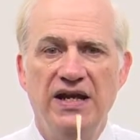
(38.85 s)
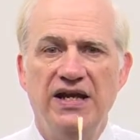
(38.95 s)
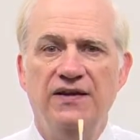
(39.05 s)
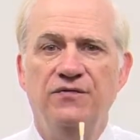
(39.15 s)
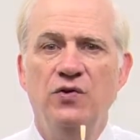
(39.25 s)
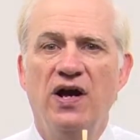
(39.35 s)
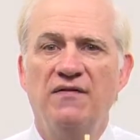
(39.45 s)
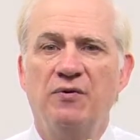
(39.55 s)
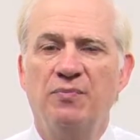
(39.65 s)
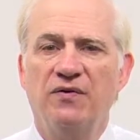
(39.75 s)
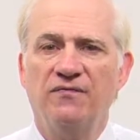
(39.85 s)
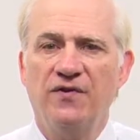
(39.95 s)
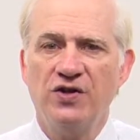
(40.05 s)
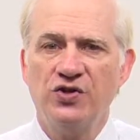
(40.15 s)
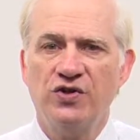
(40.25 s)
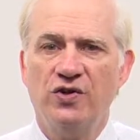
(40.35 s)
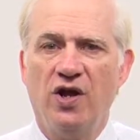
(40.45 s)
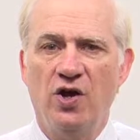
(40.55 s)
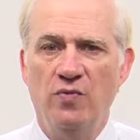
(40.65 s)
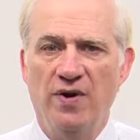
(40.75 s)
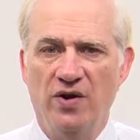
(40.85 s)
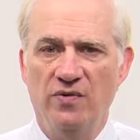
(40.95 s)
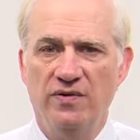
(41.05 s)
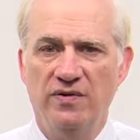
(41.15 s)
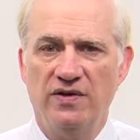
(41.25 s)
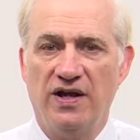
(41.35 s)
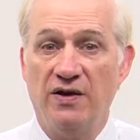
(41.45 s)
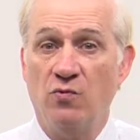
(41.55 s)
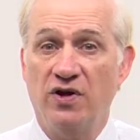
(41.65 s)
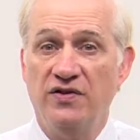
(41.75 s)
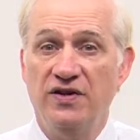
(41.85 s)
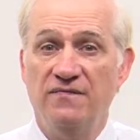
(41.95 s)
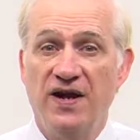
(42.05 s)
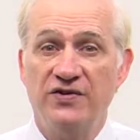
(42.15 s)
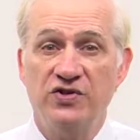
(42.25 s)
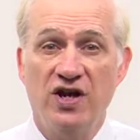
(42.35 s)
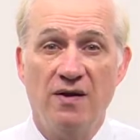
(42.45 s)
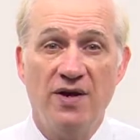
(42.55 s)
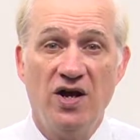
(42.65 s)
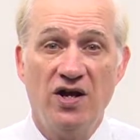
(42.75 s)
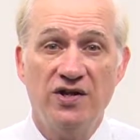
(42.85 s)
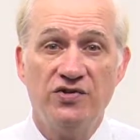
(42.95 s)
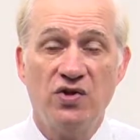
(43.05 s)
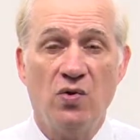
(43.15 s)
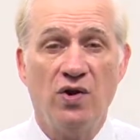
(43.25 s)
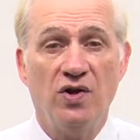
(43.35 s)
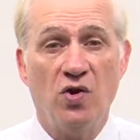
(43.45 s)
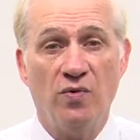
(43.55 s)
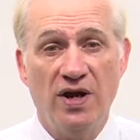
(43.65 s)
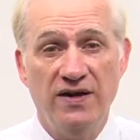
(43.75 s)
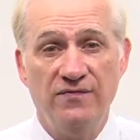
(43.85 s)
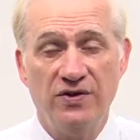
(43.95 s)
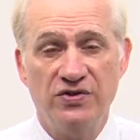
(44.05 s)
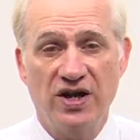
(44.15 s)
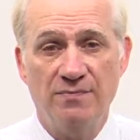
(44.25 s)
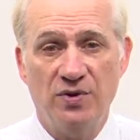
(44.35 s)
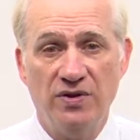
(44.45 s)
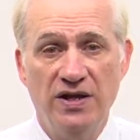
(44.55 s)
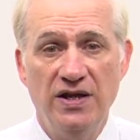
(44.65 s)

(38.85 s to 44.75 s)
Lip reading: If you have a professional oboe, like one of the advanced Yamahas or a Loré, for example,